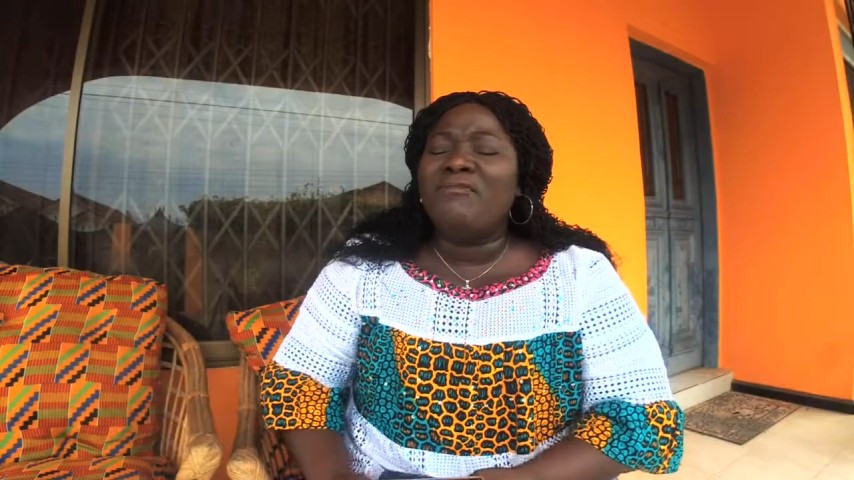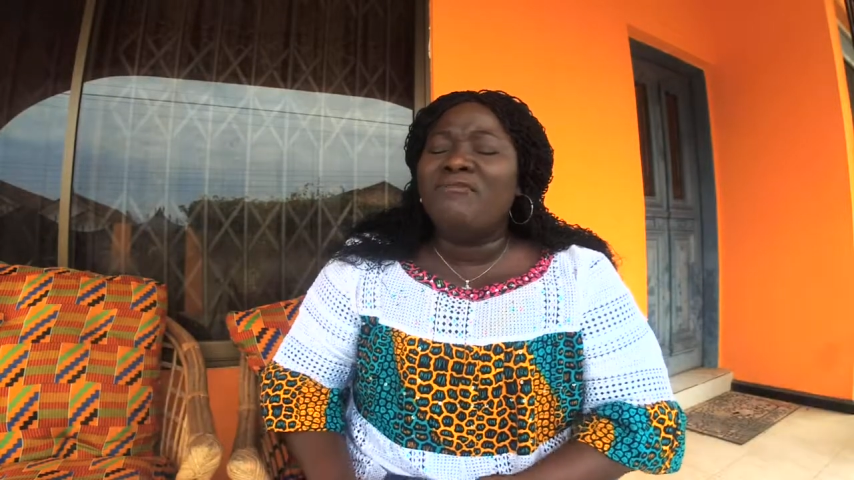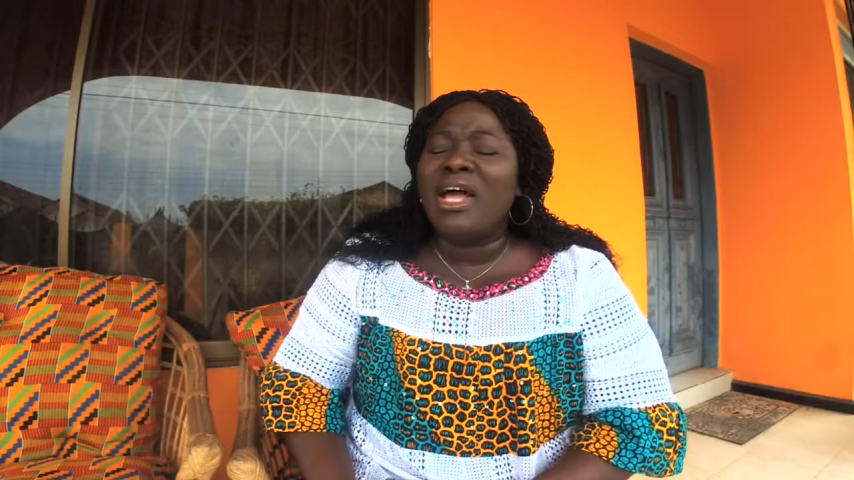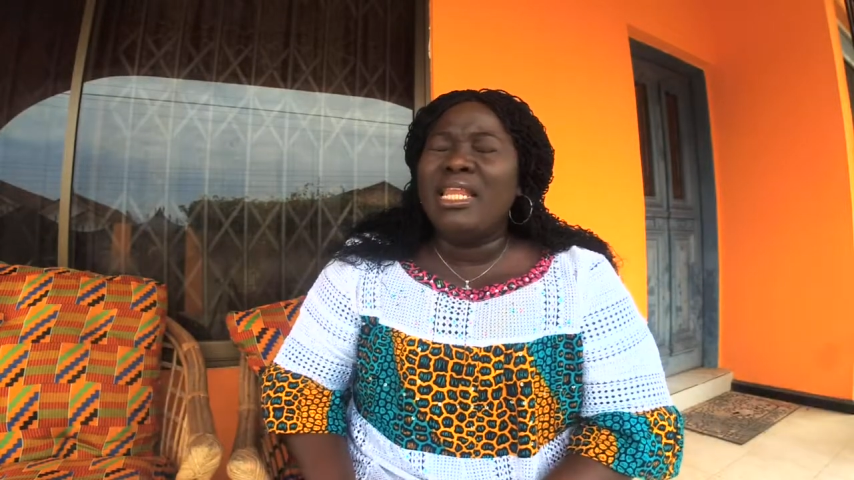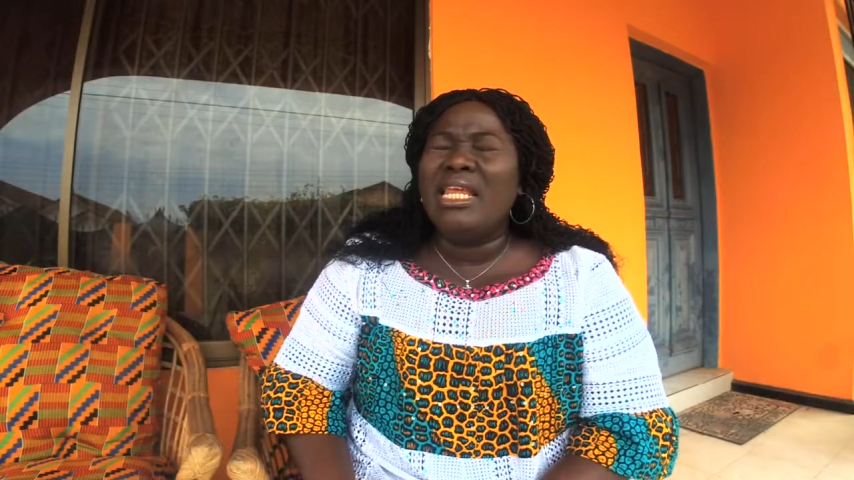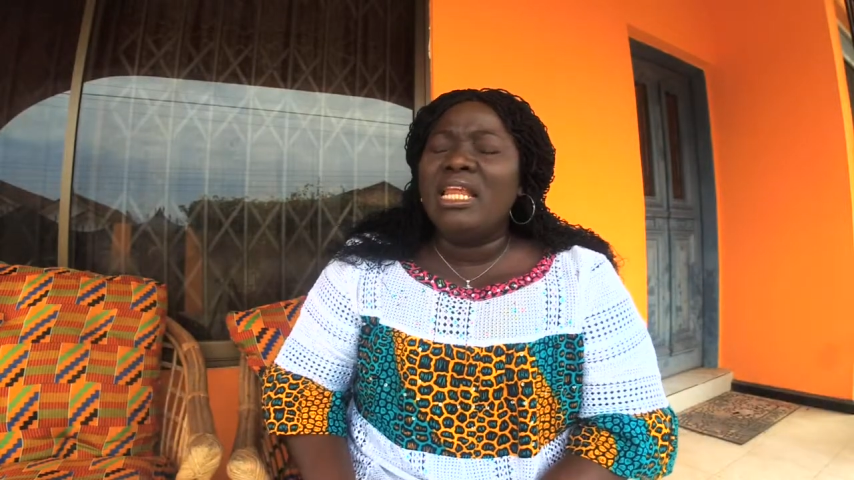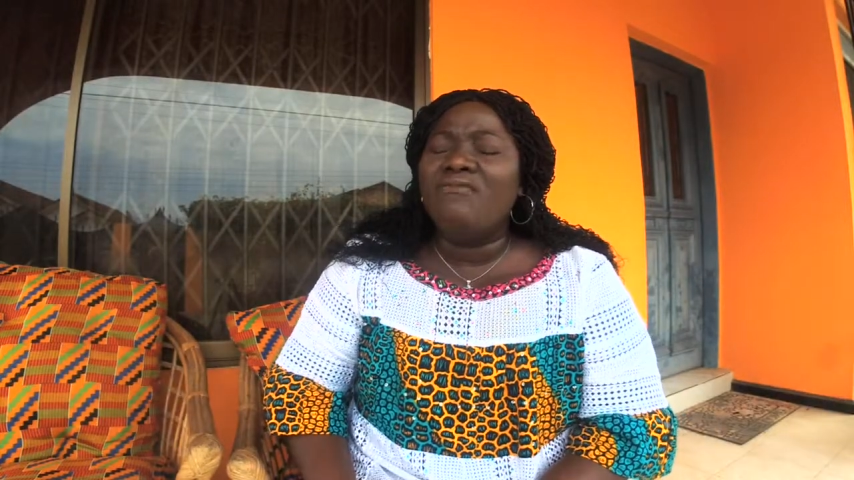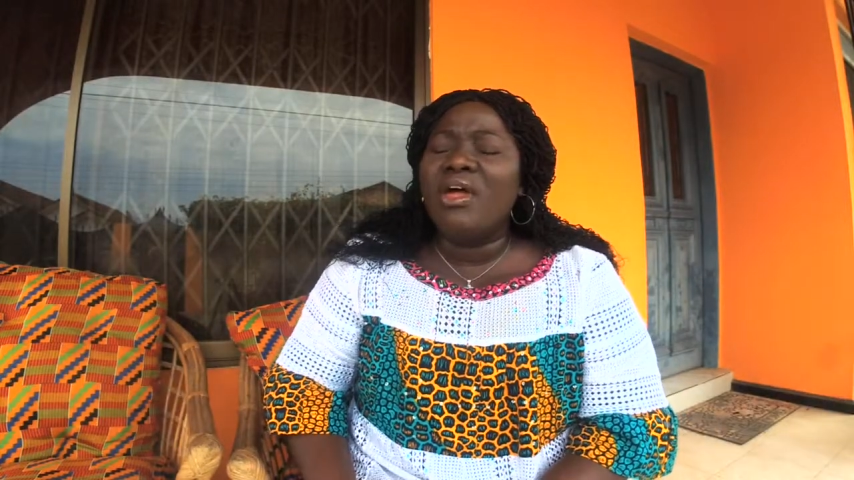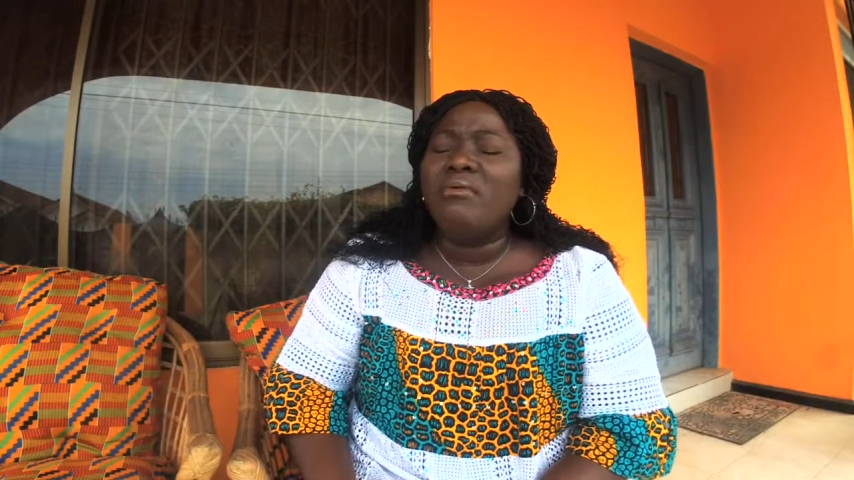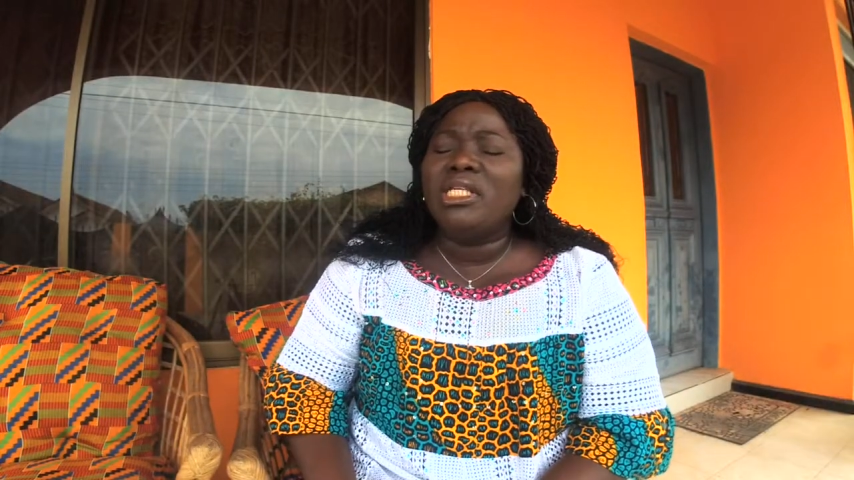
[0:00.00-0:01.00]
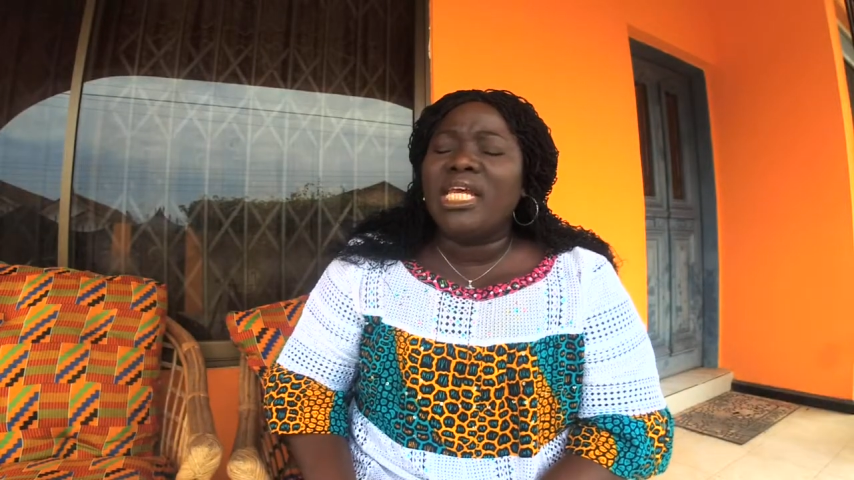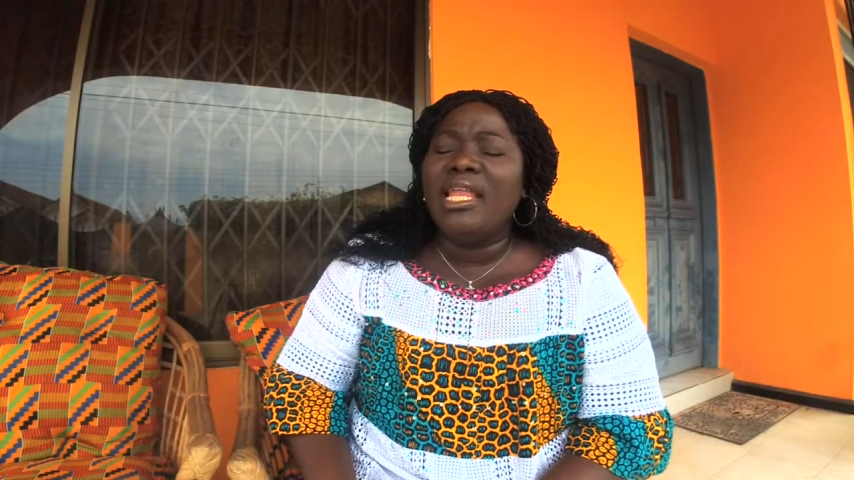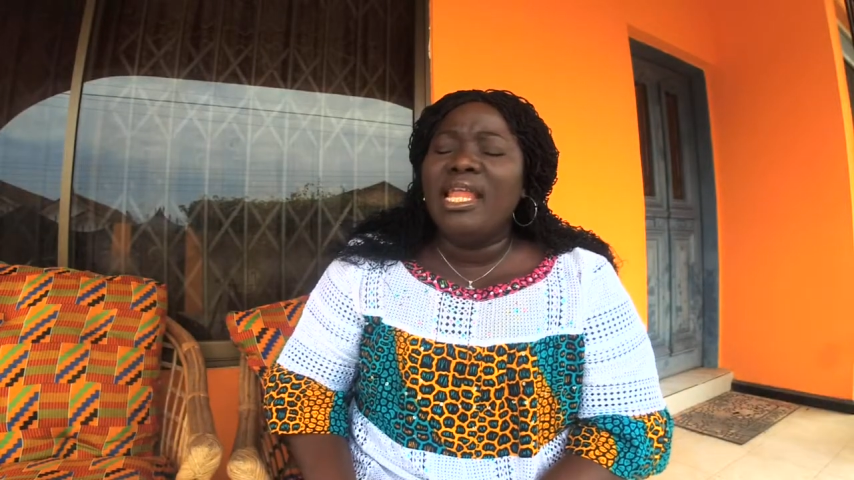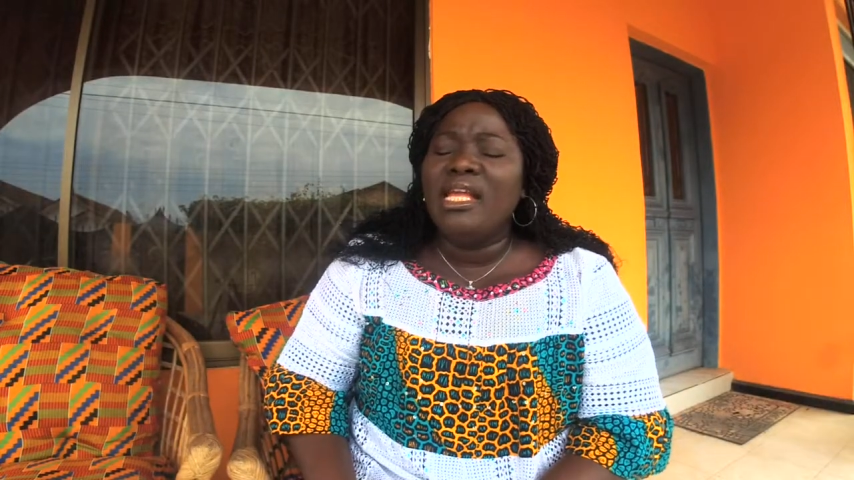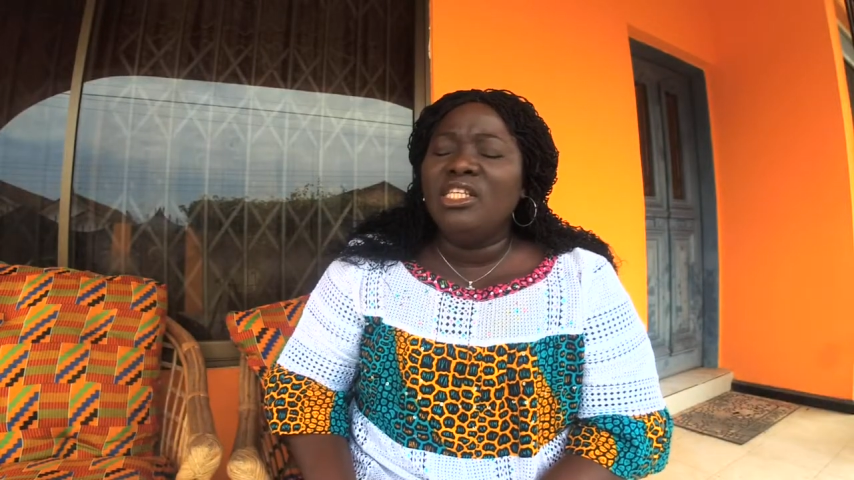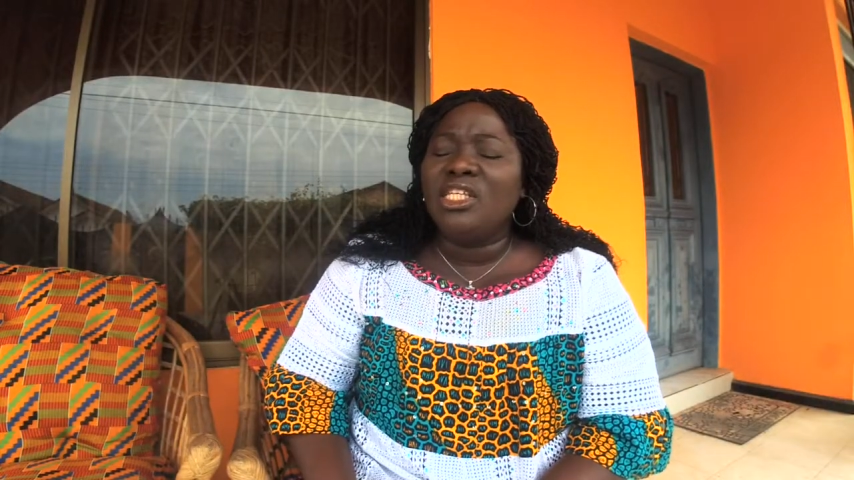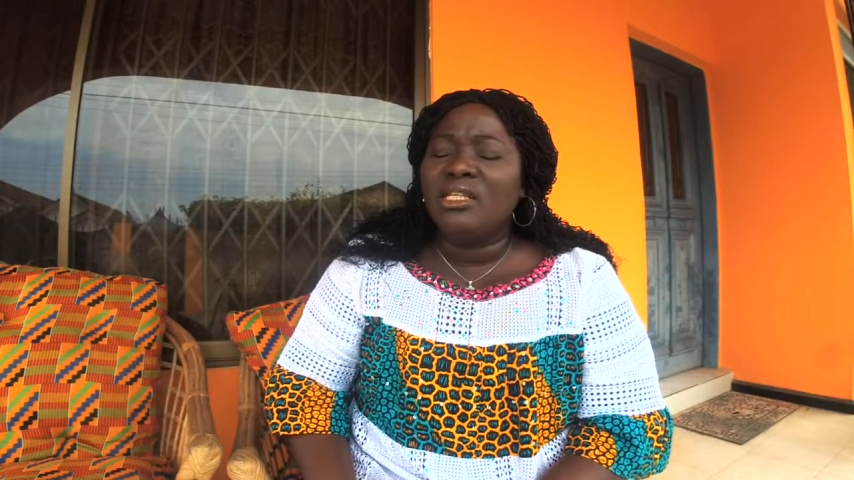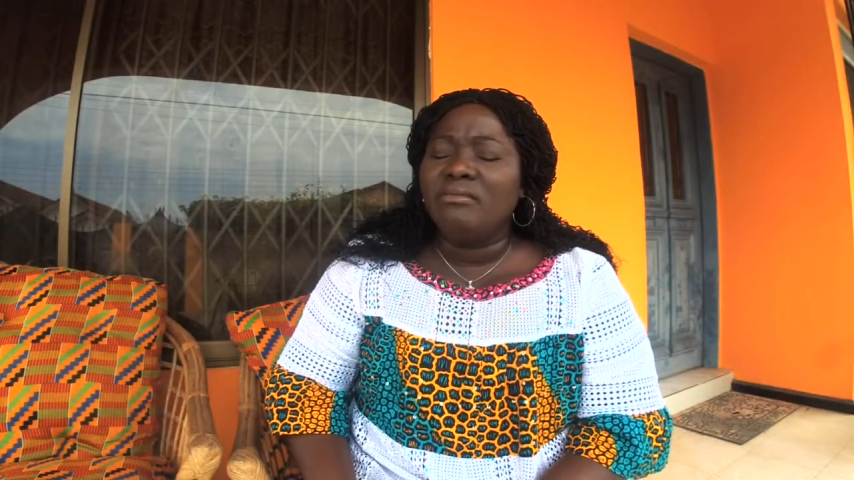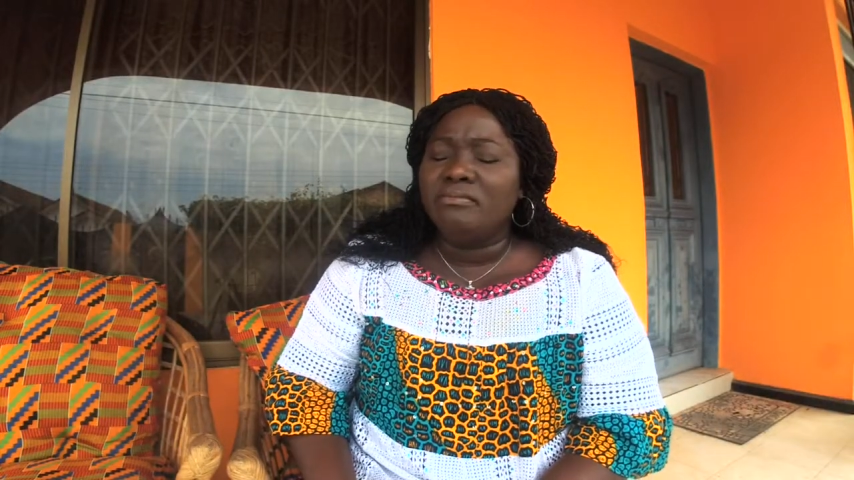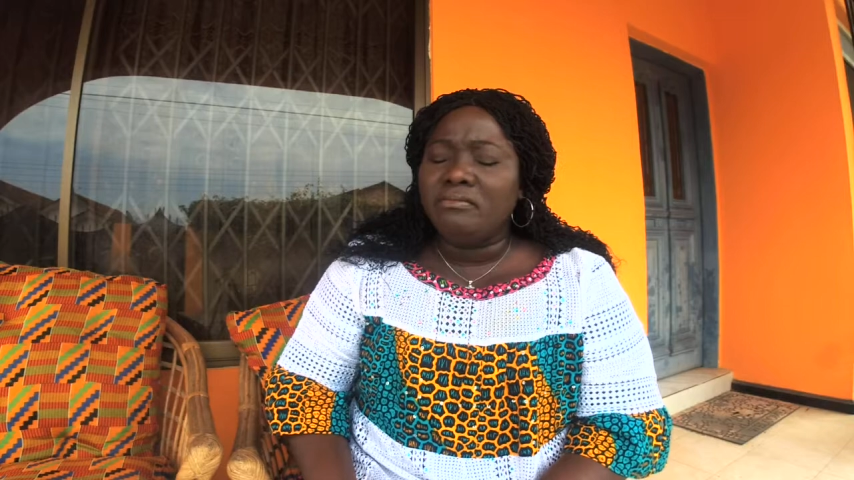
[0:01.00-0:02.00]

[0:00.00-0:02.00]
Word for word: finding it very challenging.